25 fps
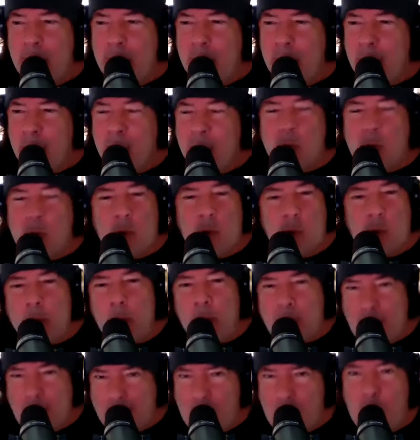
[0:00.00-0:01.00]
assume that we
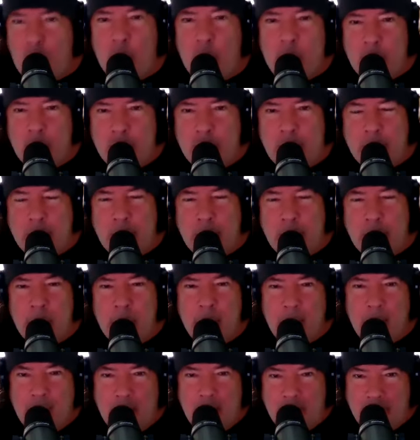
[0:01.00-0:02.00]
have ownership
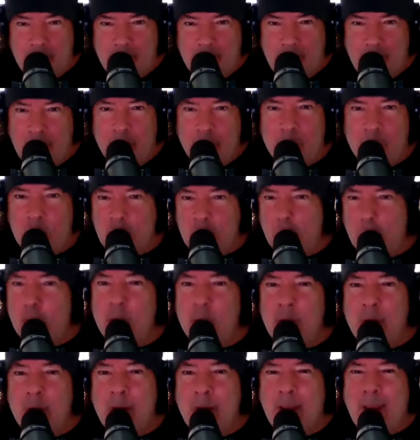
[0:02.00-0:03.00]
of
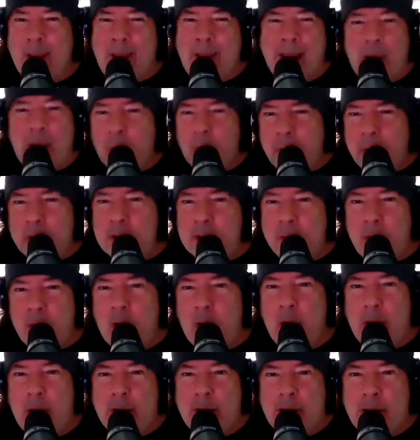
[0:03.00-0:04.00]
certain areas of
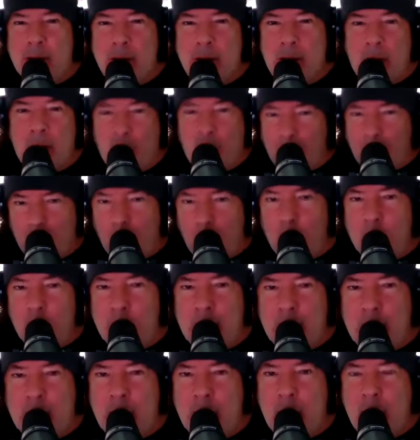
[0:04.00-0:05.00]
hockey that are only
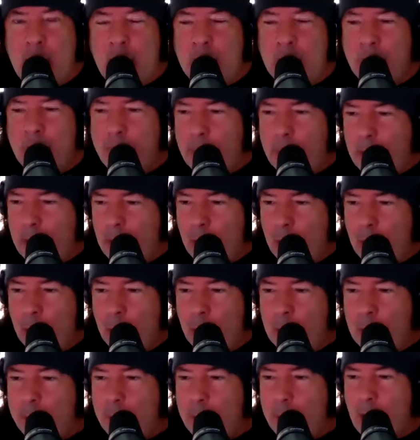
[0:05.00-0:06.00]
Canadian. Well, you
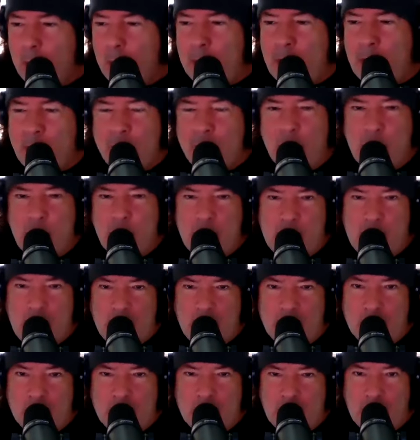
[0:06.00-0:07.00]
probably haven't been down to
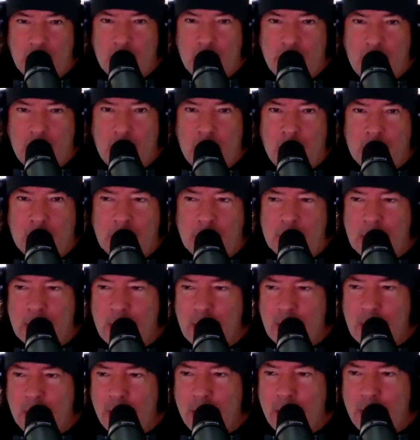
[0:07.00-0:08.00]
see a lot of the hockey in that
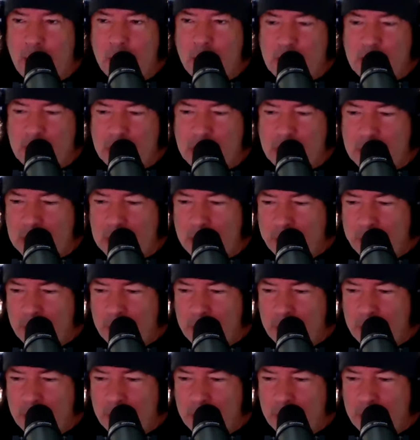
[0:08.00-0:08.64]
area, because